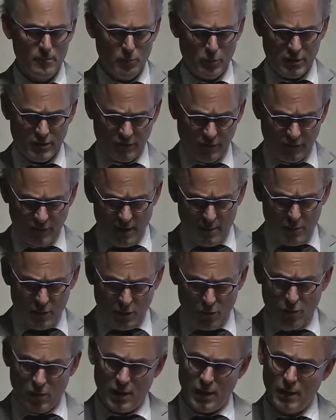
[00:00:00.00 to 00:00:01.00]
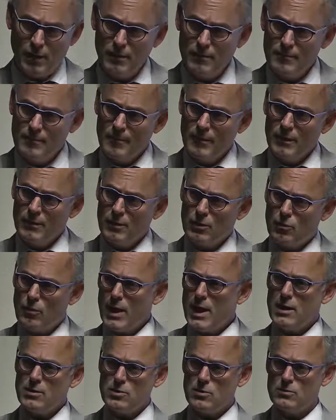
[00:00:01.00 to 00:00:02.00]
But to some degree, the
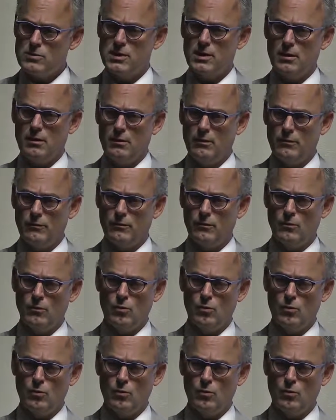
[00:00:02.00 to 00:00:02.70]
grand hotels